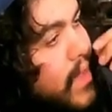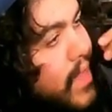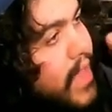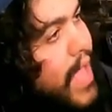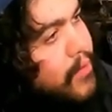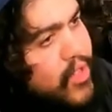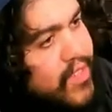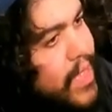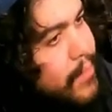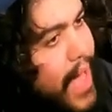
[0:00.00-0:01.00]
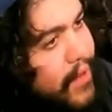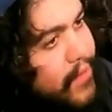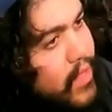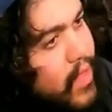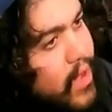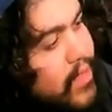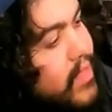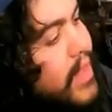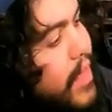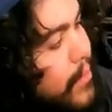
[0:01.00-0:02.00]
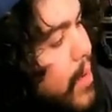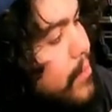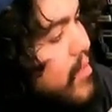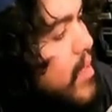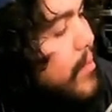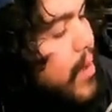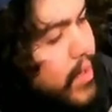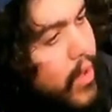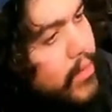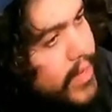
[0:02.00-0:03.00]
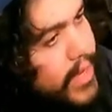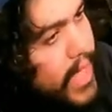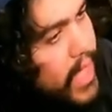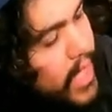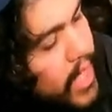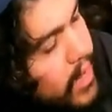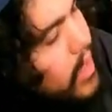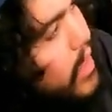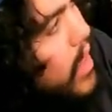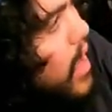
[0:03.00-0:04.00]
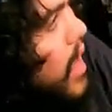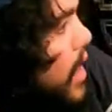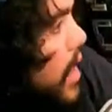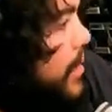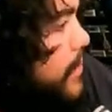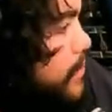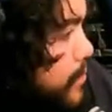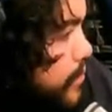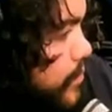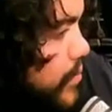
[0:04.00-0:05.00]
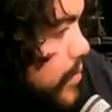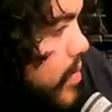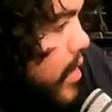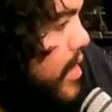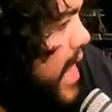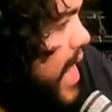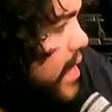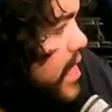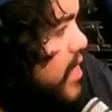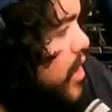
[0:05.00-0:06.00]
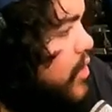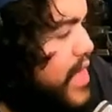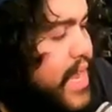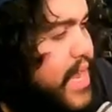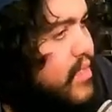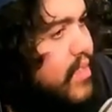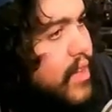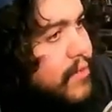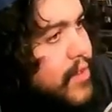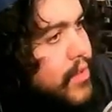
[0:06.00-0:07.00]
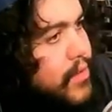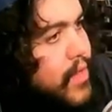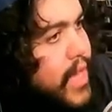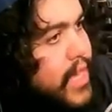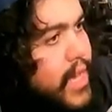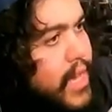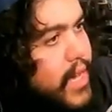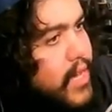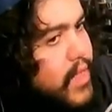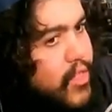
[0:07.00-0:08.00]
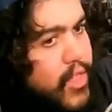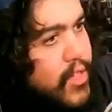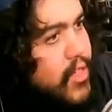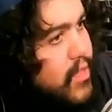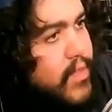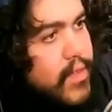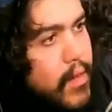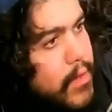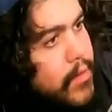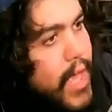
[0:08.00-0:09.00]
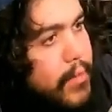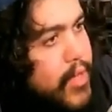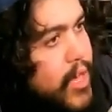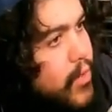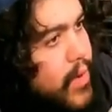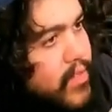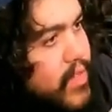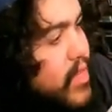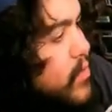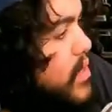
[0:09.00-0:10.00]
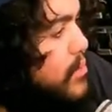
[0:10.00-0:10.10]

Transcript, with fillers: Yeah, it was just Impact for the longest, and then now they brought they brought it called TNA again. Um, yeah, like yeah, all the indie stuff too, like uh, G- GCW Game Changer Wrestling is one of the.